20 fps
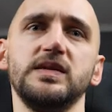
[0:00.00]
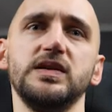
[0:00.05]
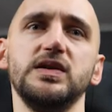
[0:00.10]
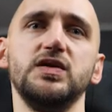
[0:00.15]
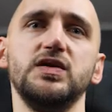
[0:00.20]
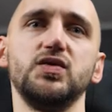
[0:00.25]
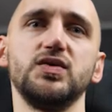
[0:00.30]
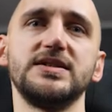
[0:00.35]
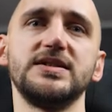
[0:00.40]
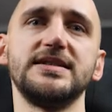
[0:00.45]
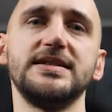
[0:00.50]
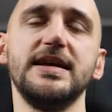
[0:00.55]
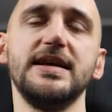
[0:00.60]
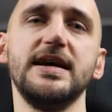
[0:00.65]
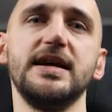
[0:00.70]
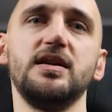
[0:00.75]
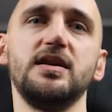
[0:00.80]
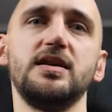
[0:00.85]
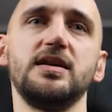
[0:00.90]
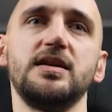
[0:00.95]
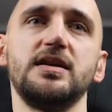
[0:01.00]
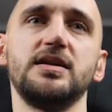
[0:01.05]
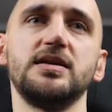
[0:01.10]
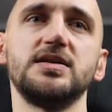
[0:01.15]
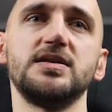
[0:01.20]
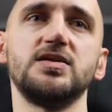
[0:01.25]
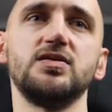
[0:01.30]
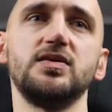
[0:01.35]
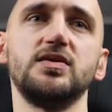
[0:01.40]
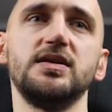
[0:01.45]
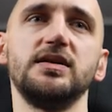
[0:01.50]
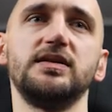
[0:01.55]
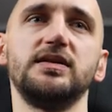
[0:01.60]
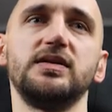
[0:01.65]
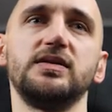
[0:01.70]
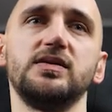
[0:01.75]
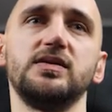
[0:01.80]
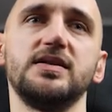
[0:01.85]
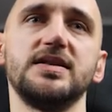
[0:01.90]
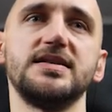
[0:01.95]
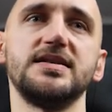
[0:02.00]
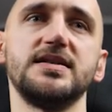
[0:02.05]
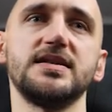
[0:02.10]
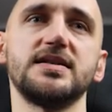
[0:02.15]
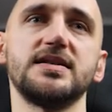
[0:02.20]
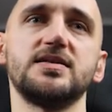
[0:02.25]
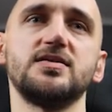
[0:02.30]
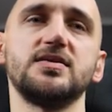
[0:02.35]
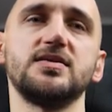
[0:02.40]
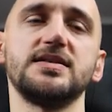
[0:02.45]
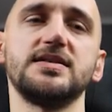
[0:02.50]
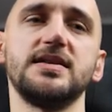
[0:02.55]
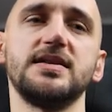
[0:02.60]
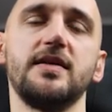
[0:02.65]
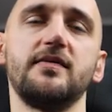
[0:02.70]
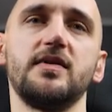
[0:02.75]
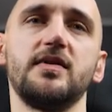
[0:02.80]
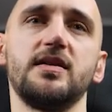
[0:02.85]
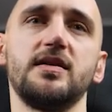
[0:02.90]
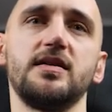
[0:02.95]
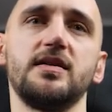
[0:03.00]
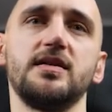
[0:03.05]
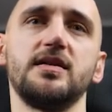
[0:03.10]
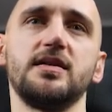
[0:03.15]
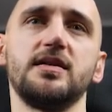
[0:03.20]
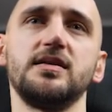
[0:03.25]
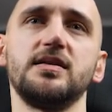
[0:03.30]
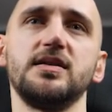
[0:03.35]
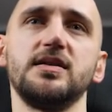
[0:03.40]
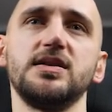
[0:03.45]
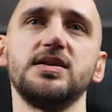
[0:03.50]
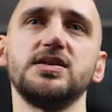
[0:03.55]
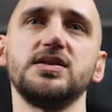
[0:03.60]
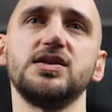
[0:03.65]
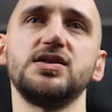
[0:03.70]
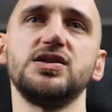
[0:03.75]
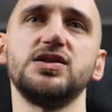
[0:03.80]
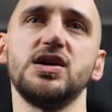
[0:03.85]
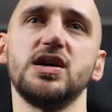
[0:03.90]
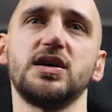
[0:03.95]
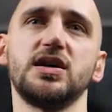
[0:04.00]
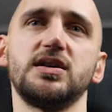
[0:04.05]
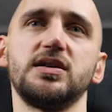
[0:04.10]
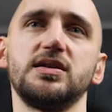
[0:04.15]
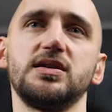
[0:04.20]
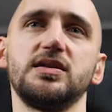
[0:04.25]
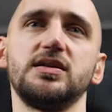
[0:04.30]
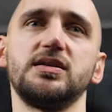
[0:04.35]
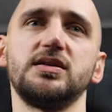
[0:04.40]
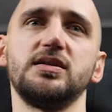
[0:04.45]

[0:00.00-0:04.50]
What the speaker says: Deuce 10 suited on a 6 deuce 7 is a check.